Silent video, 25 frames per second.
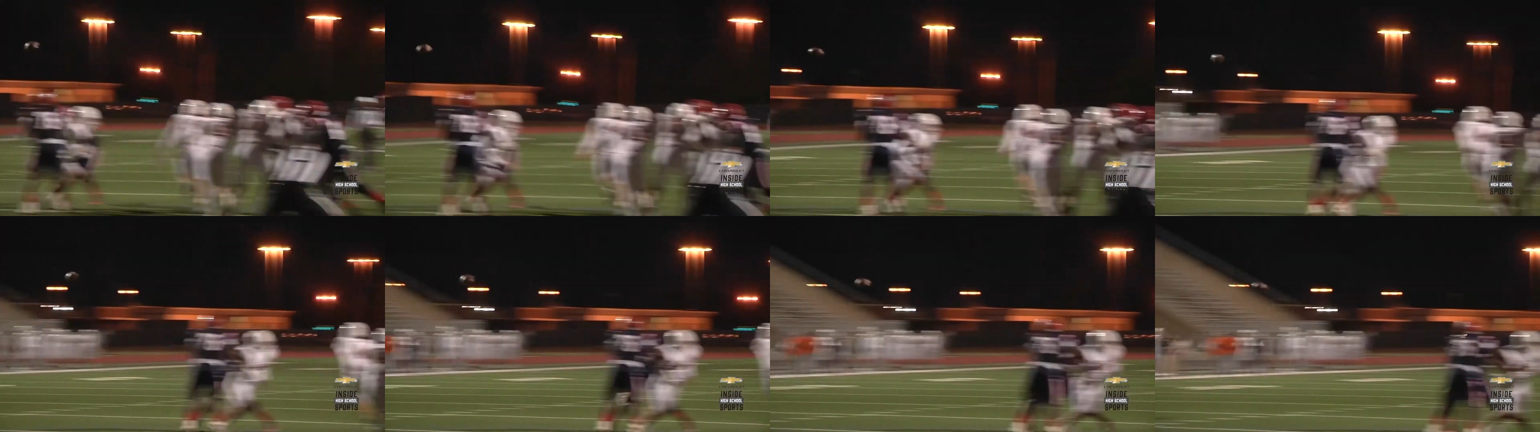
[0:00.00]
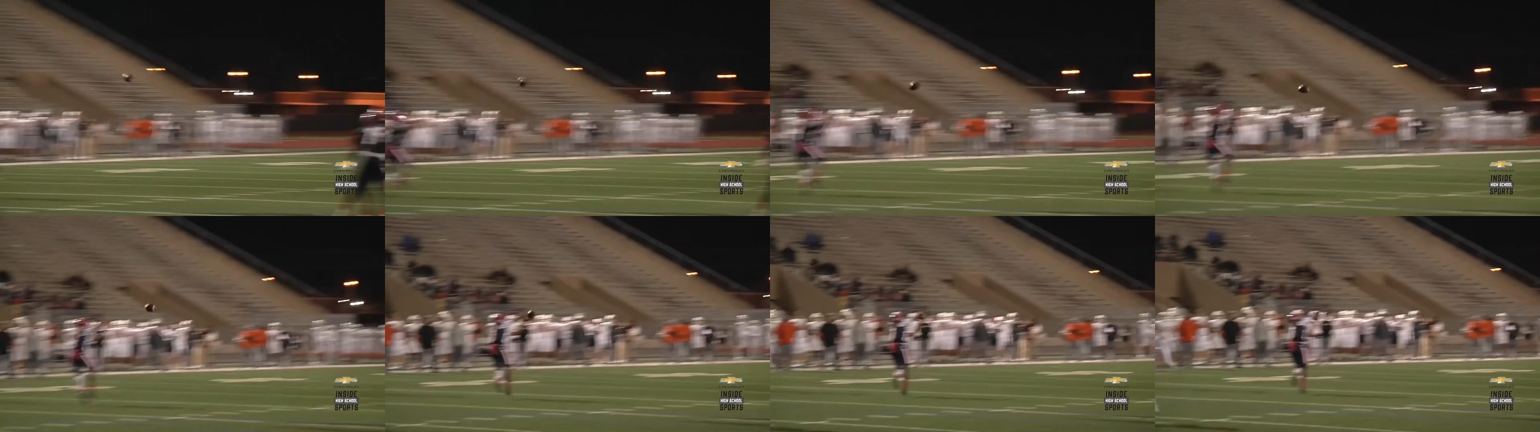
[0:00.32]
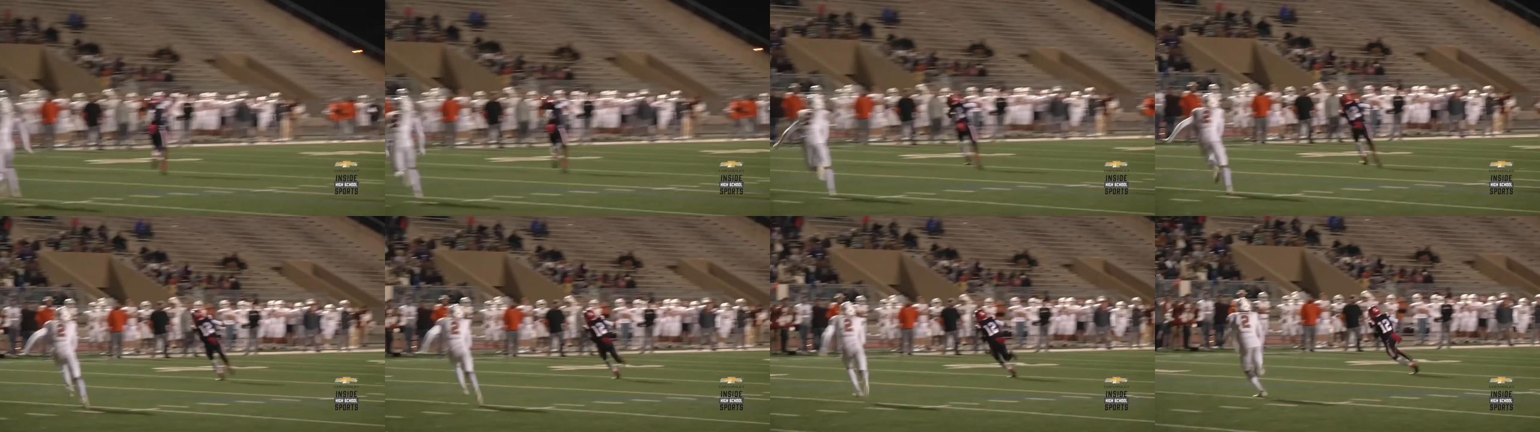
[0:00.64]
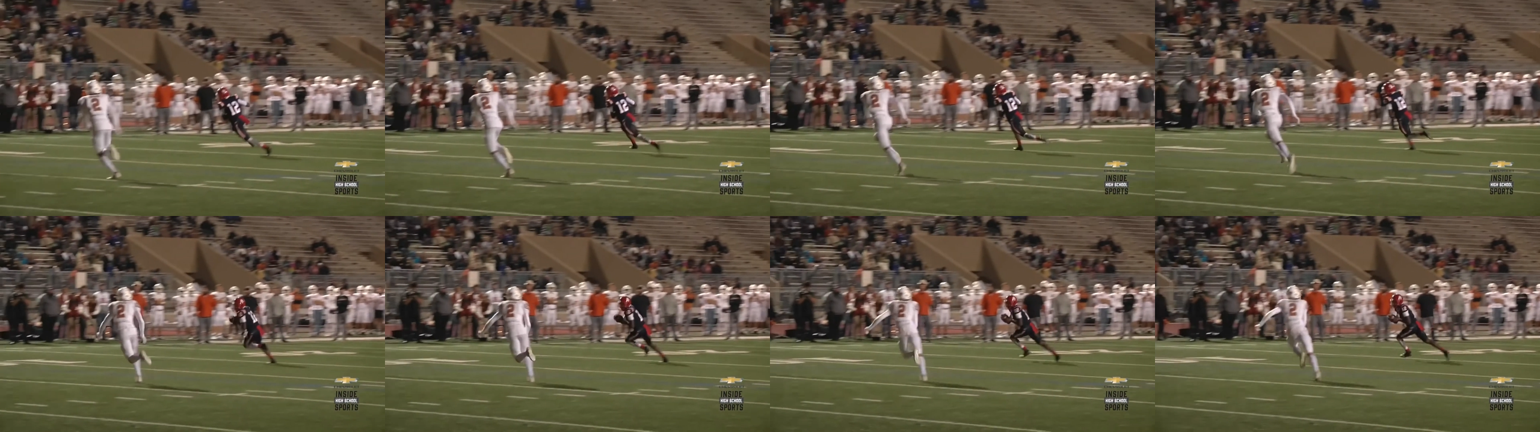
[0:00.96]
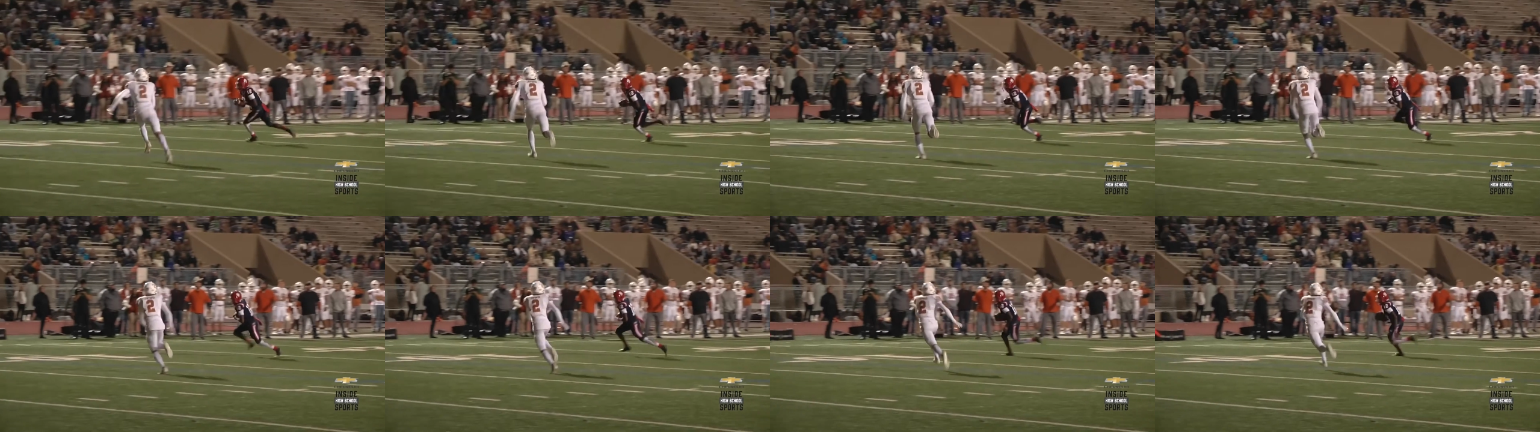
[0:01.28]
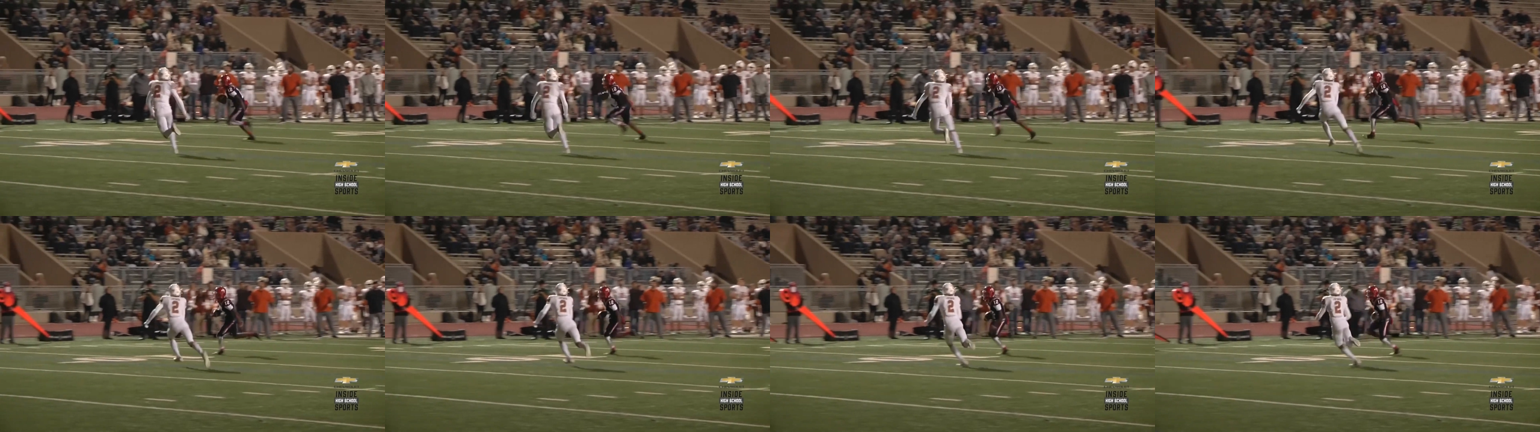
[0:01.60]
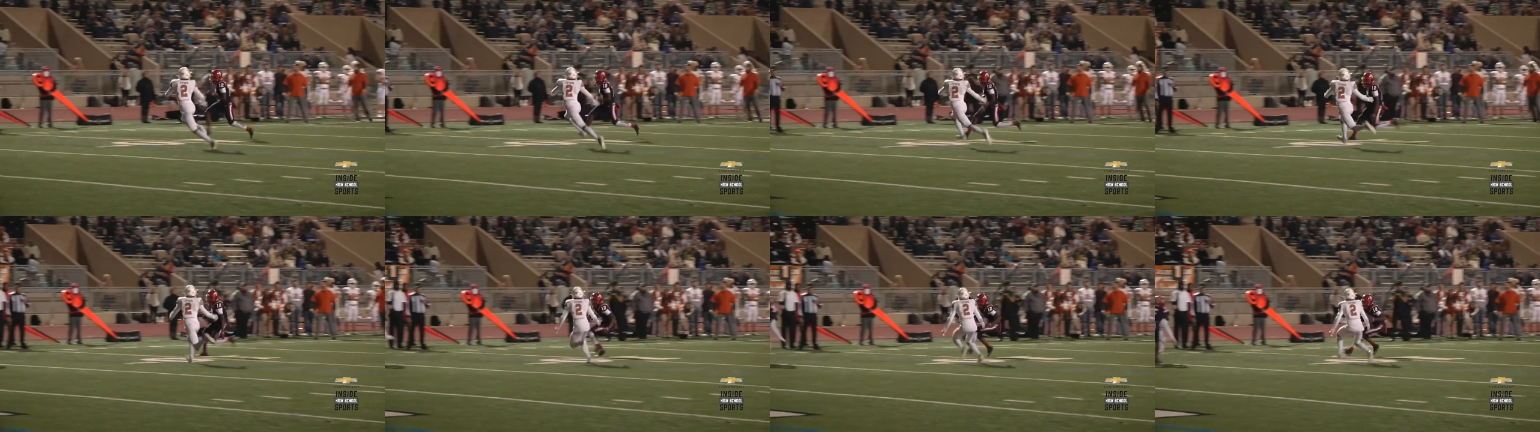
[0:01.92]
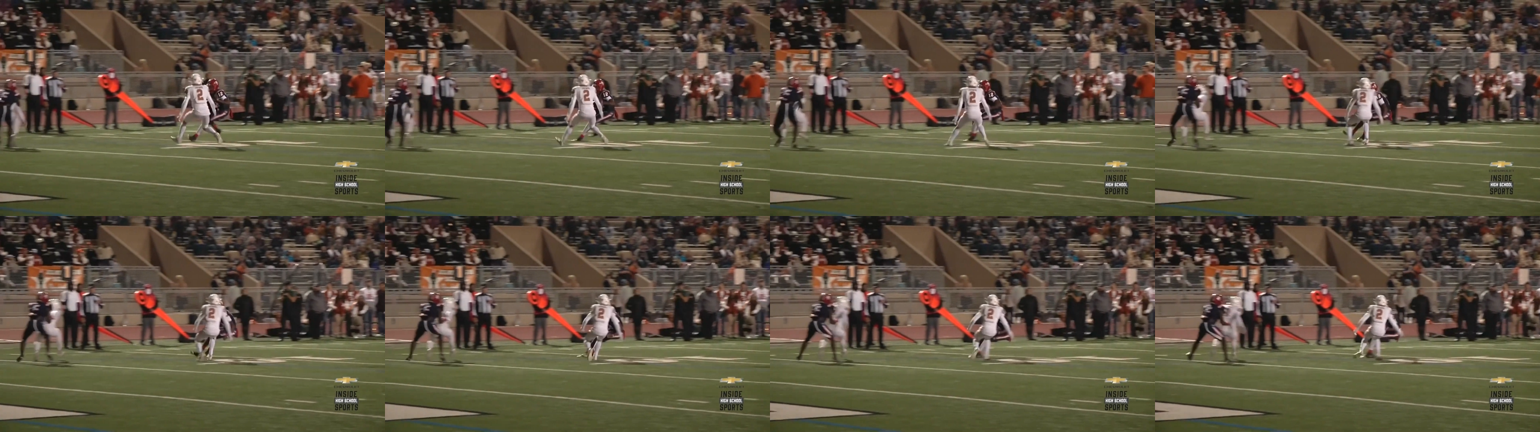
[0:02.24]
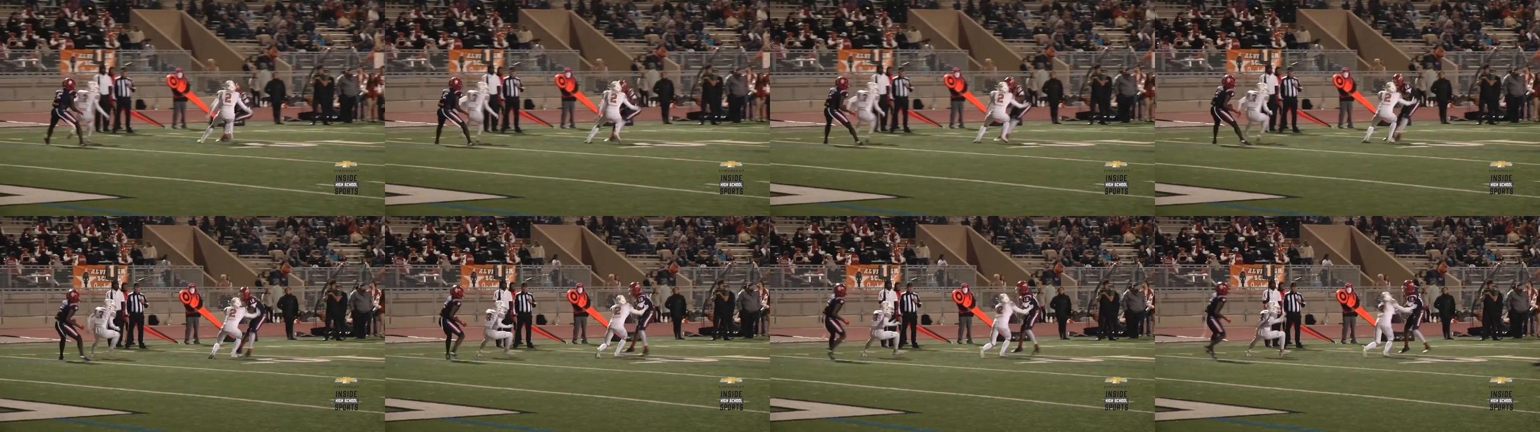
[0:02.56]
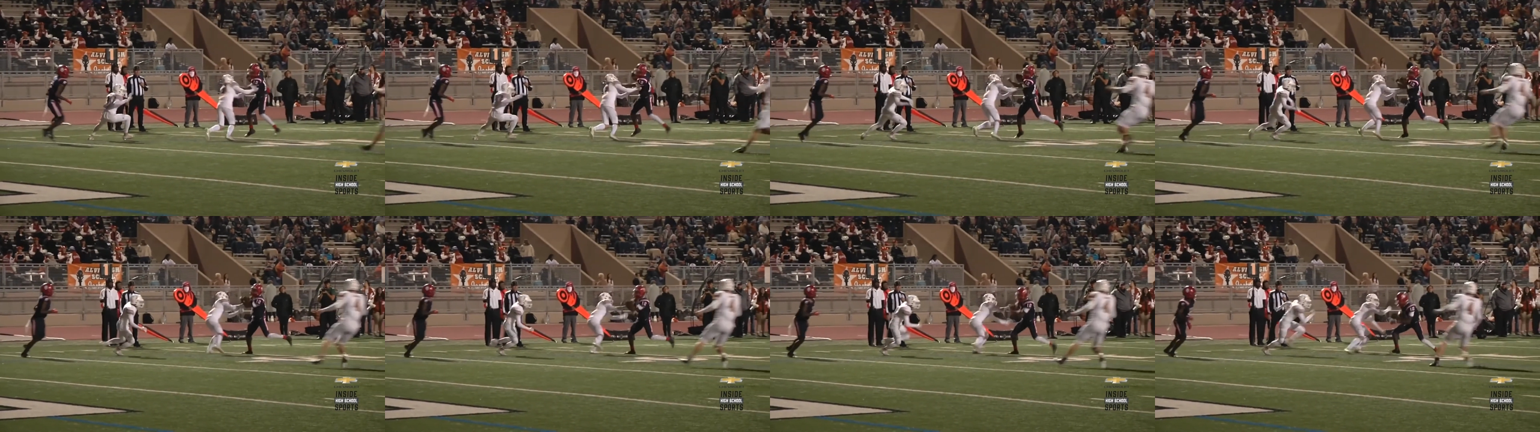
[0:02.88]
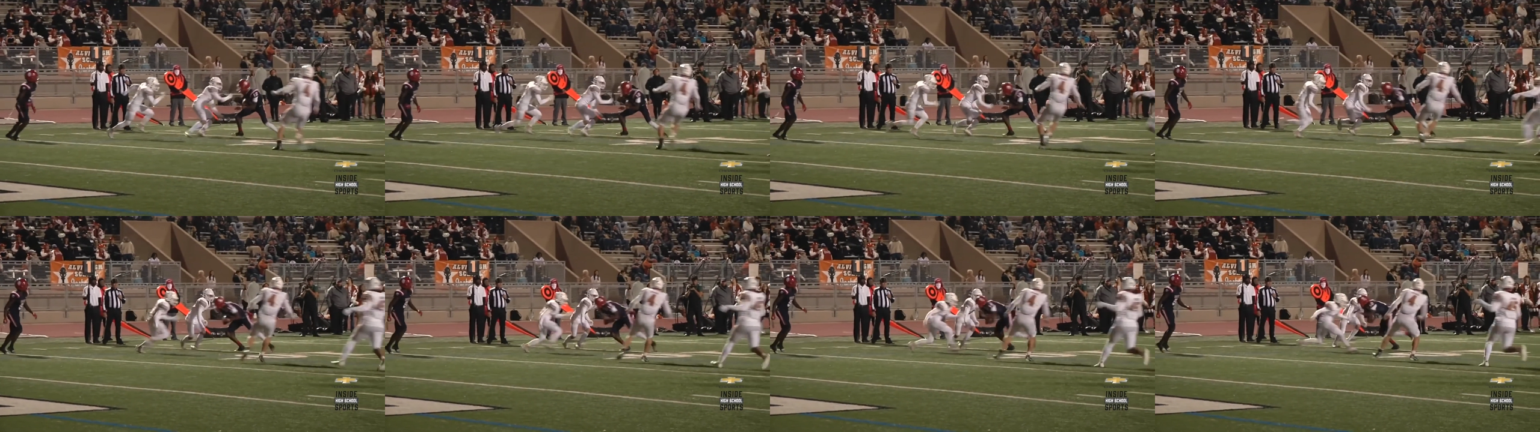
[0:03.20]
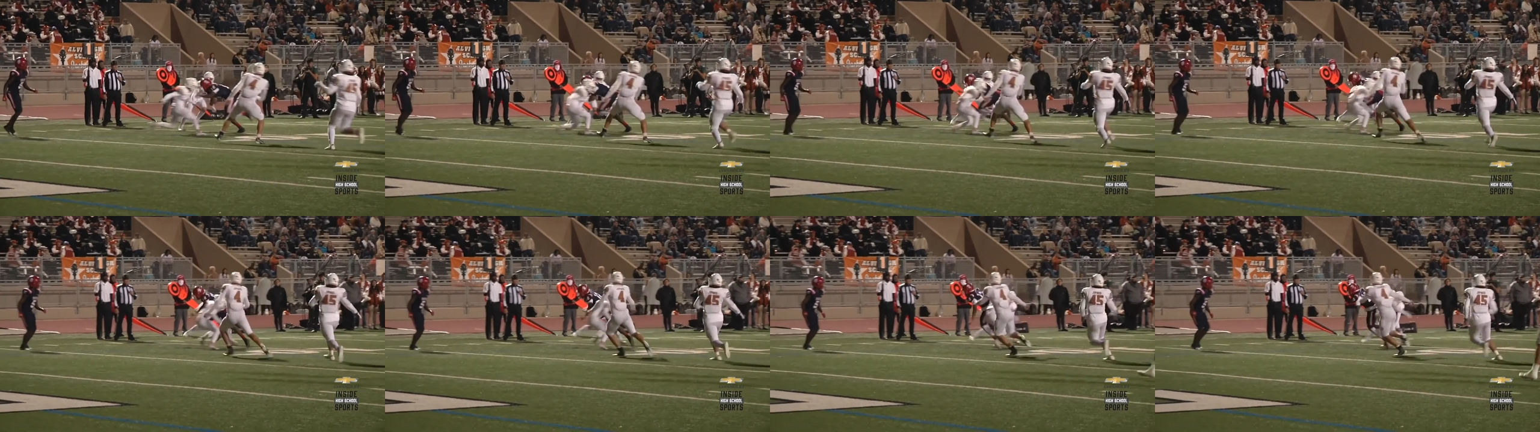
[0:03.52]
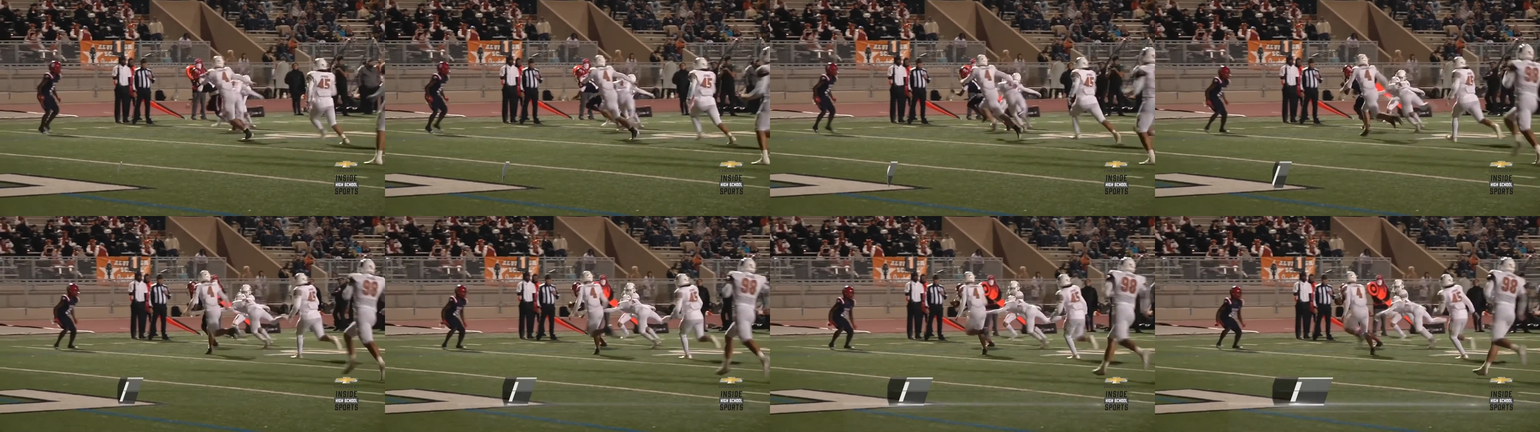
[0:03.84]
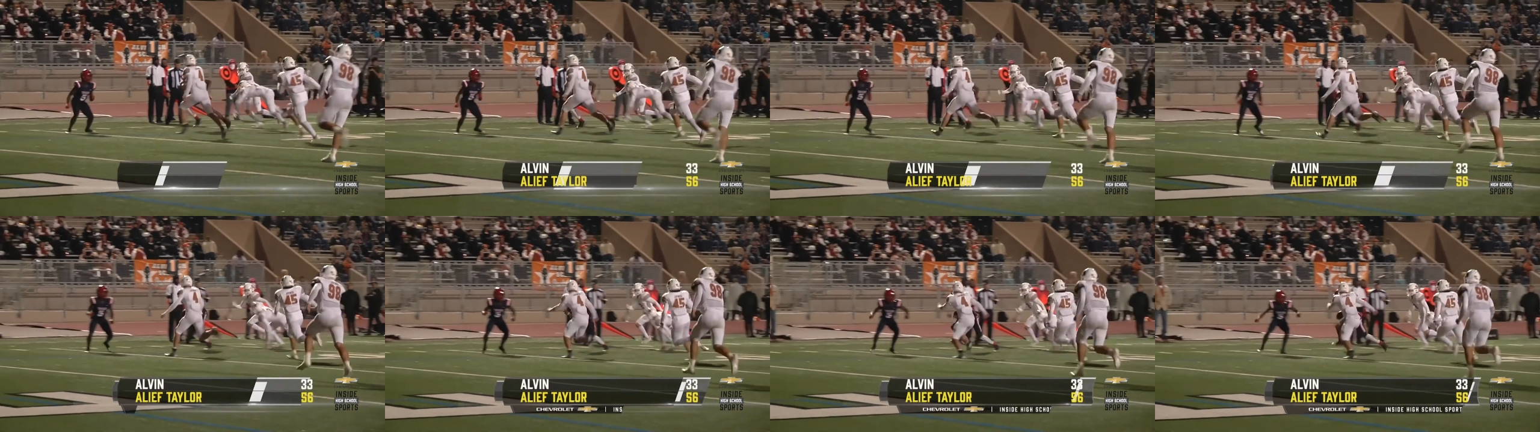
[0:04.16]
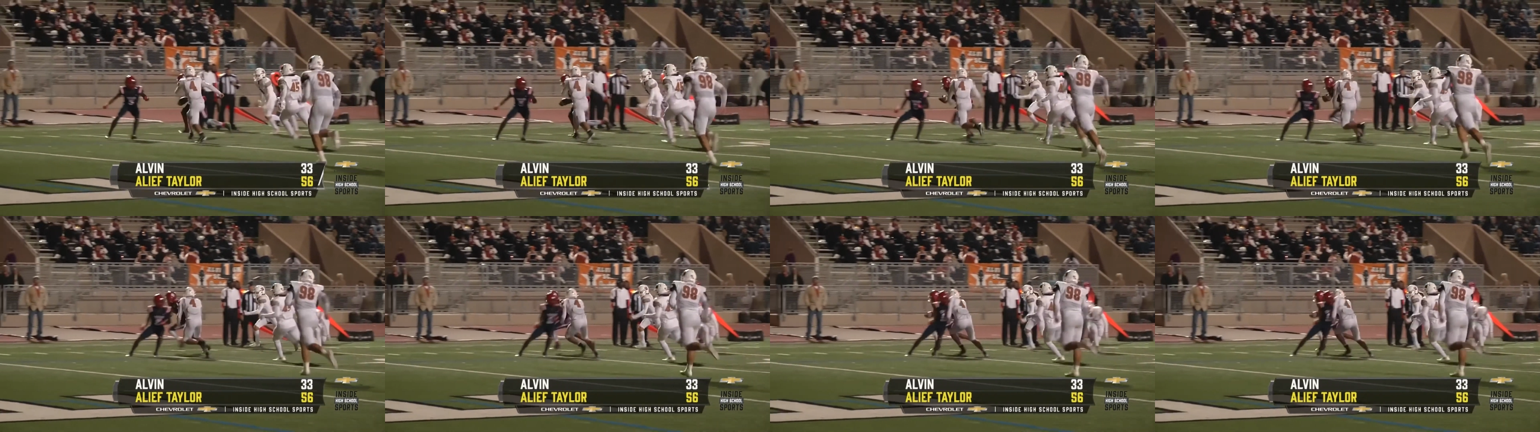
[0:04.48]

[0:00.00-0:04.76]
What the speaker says: No face is visible, so there are no lips to read.